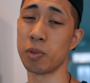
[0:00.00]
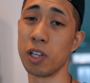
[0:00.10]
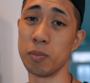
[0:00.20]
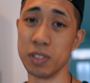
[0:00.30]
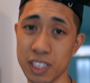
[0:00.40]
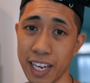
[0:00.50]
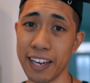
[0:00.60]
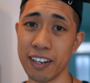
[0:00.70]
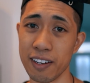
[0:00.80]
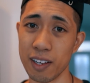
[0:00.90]
clubs in
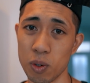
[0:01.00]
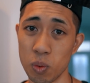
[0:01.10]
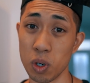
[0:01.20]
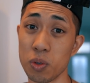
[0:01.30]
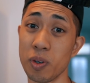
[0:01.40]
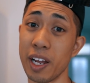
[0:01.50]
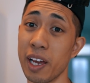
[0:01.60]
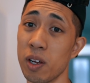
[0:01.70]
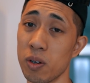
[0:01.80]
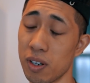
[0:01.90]
Canada, world
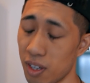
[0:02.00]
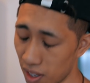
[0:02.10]
renowned.